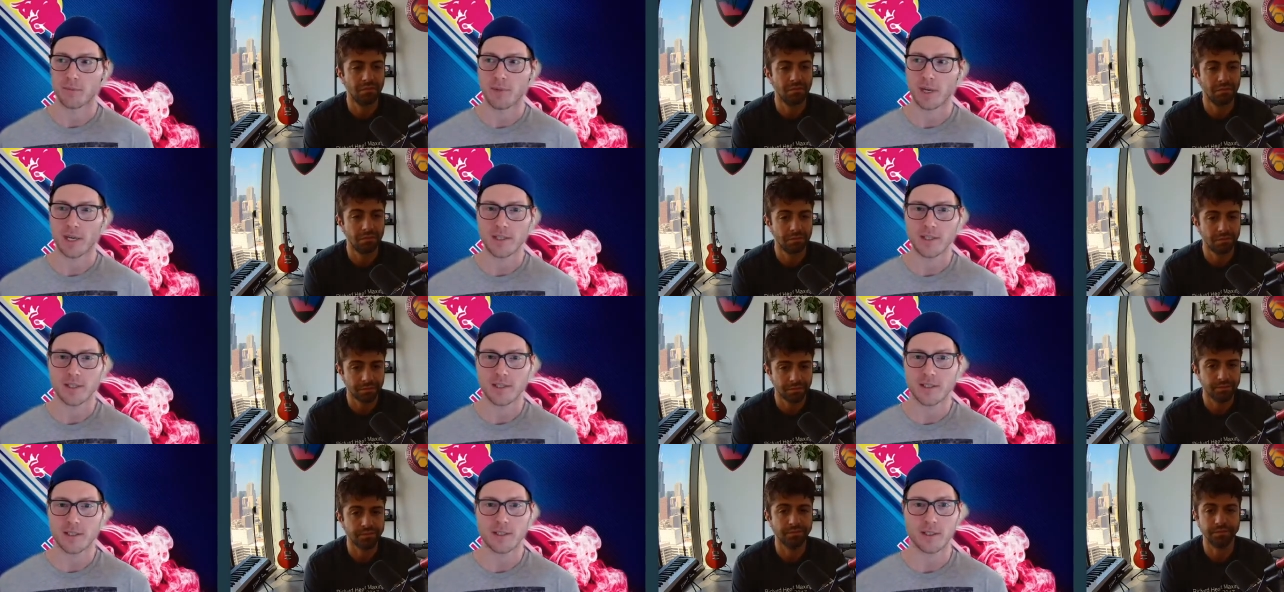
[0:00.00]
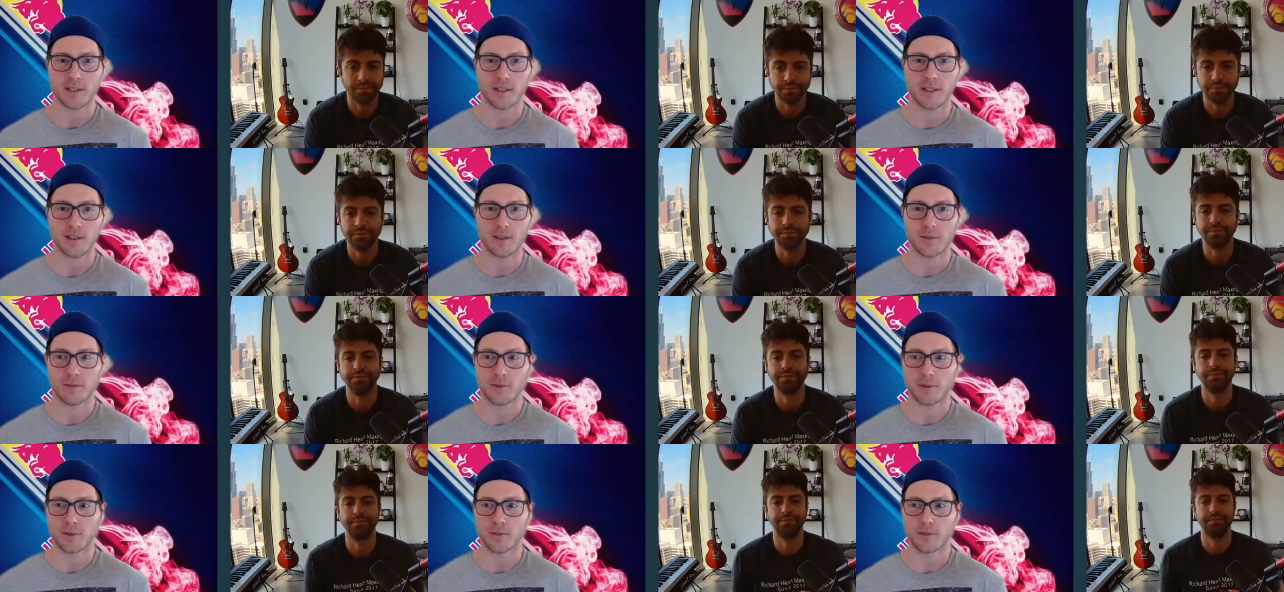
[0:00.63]
Speaker 1: but I just, you know,
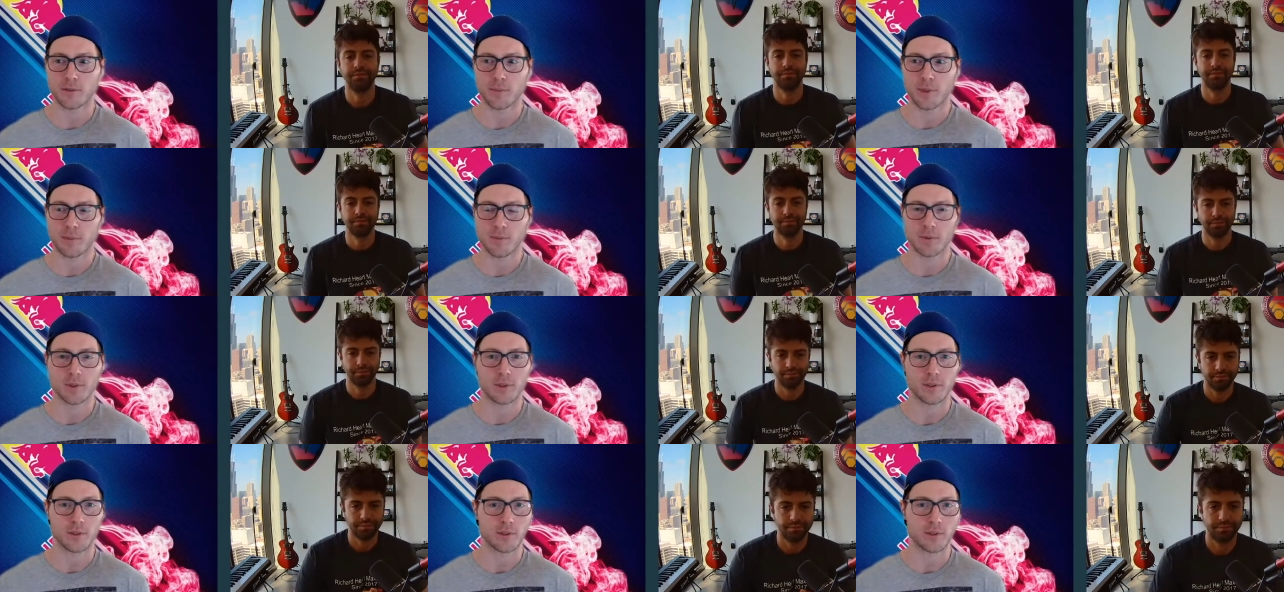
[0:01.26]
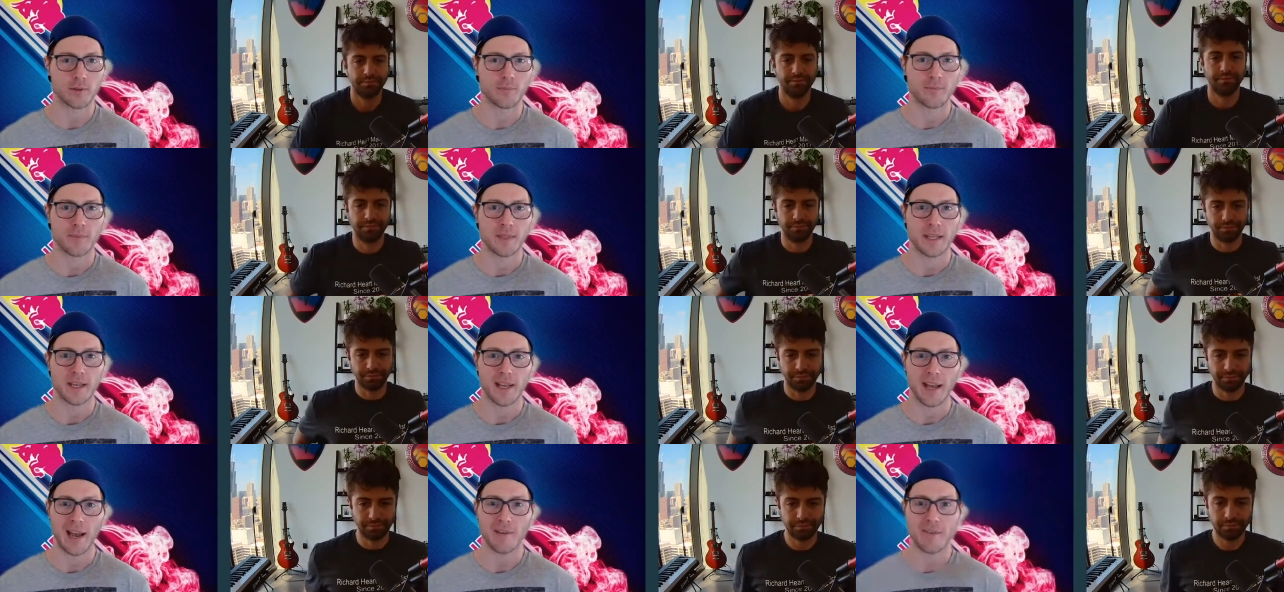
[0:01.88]
for, for people who
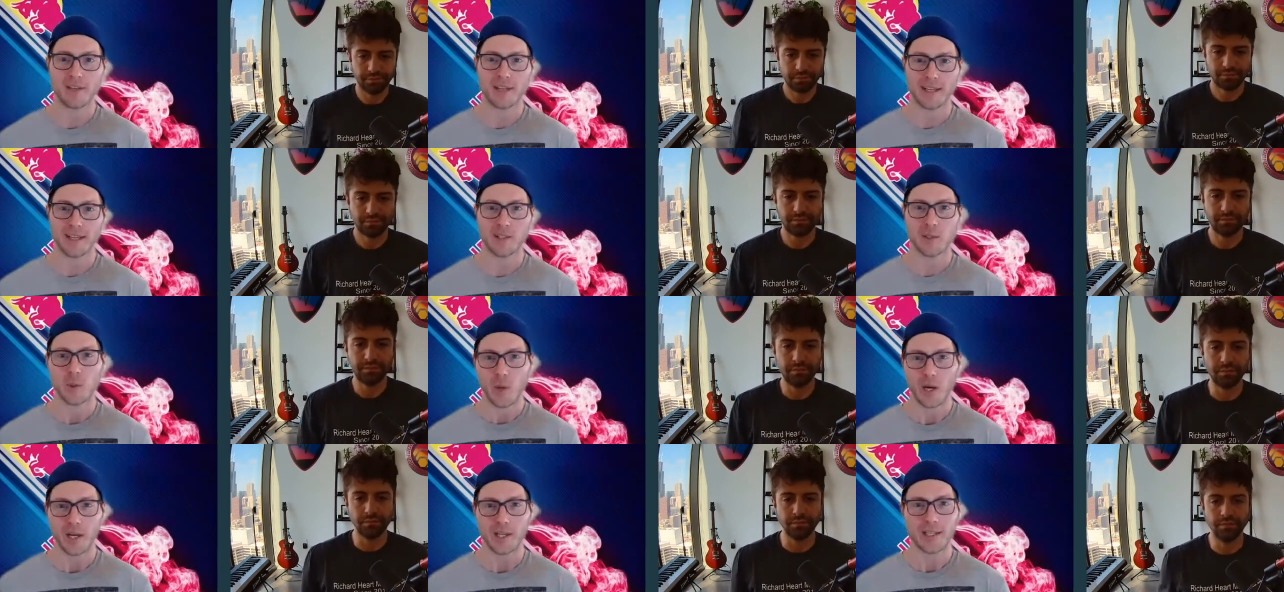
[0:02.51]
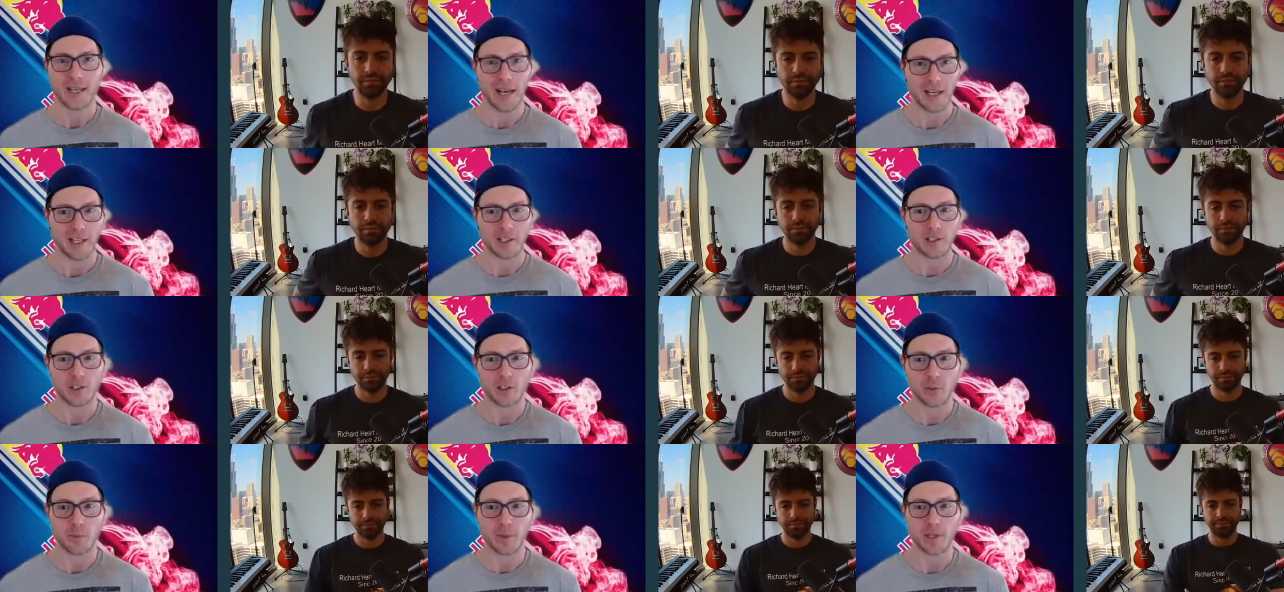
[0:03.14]
haven't quite got a
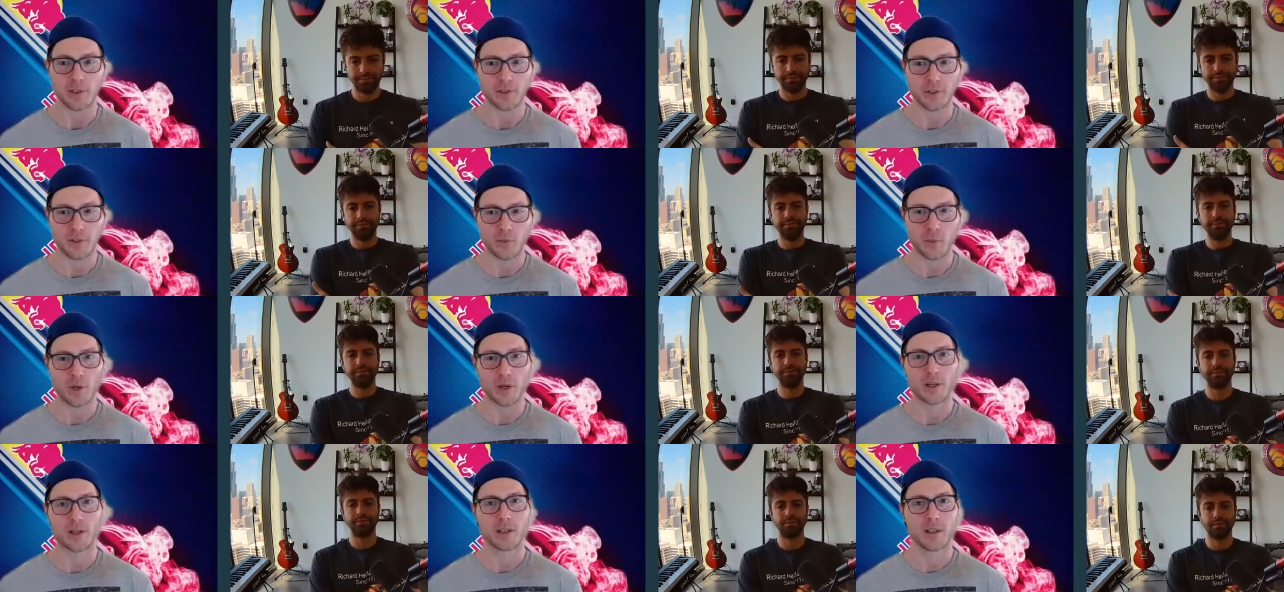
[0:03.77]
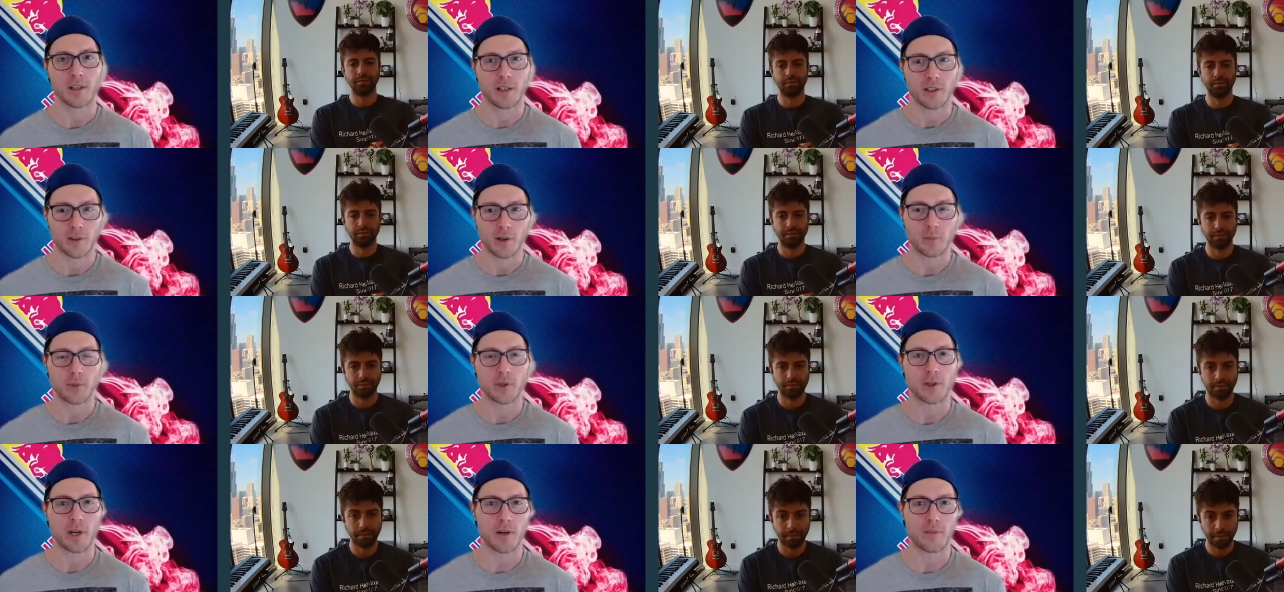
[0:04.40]
clear picture of where crypto
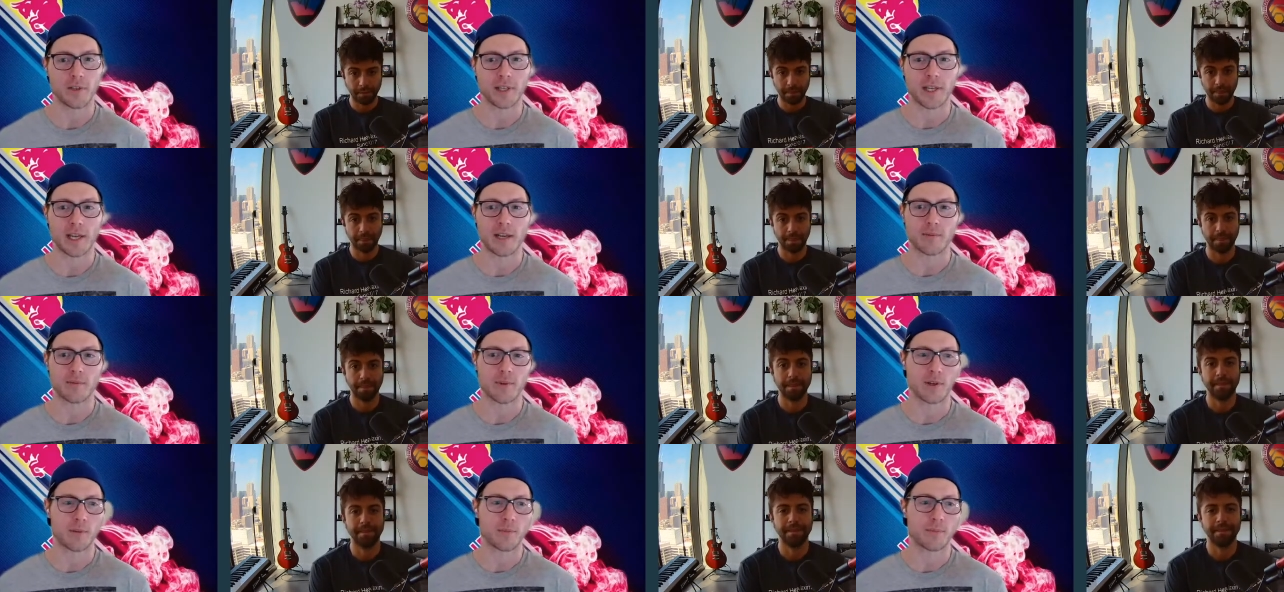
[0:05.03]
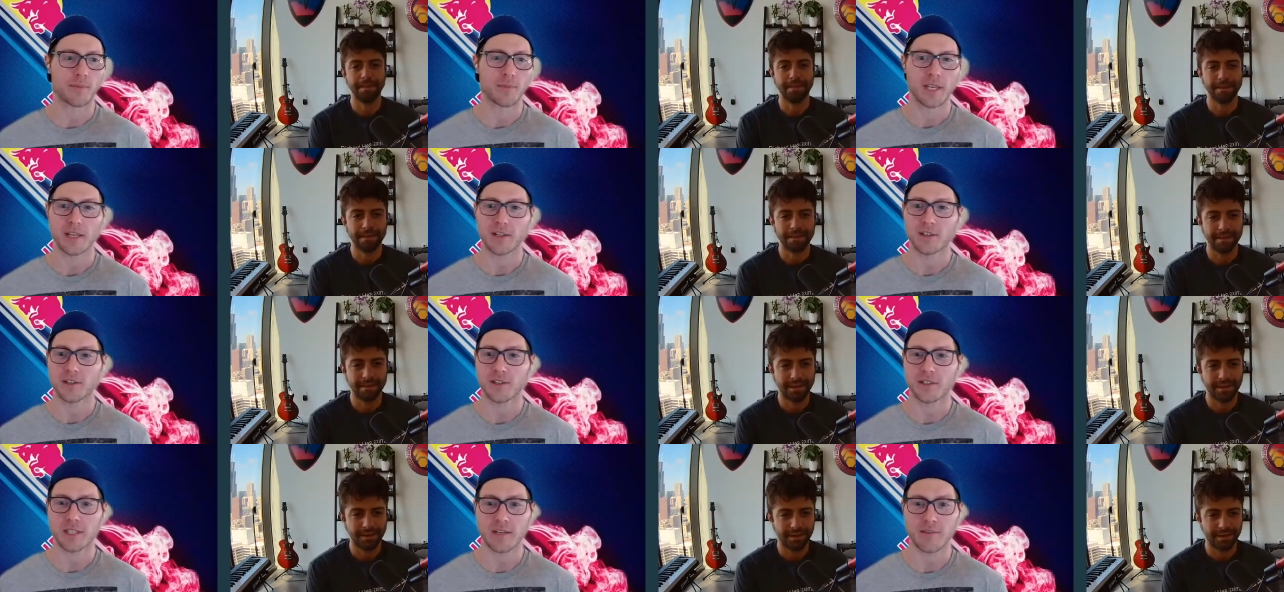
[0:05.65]
coffee came from, can you
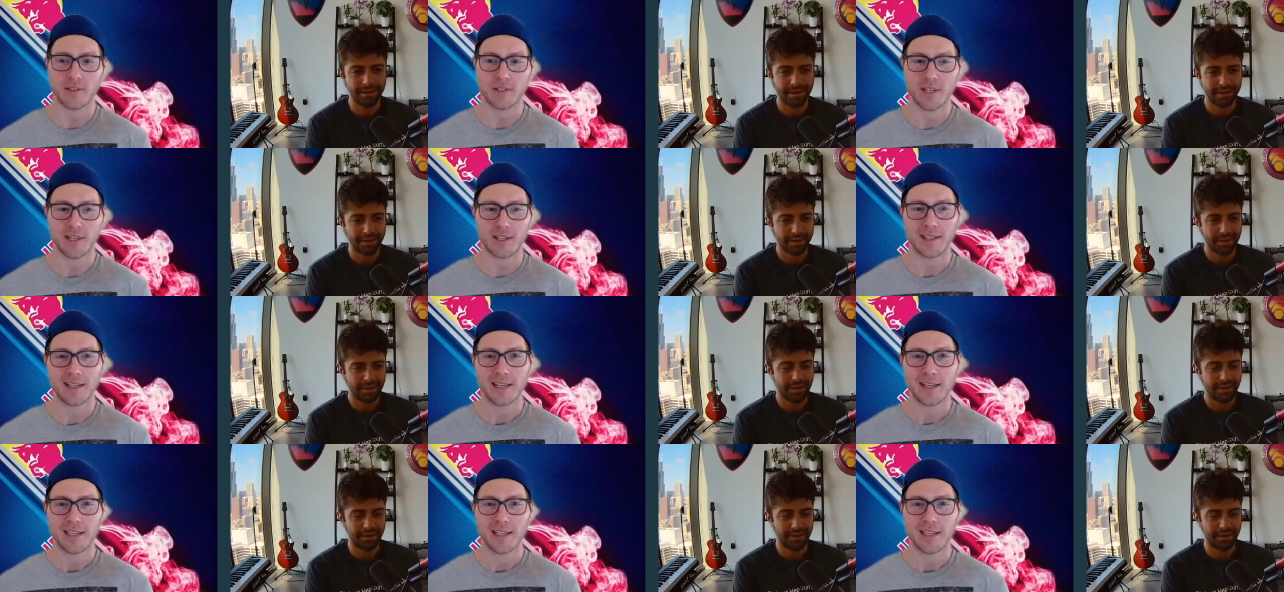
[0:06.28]
just give us like,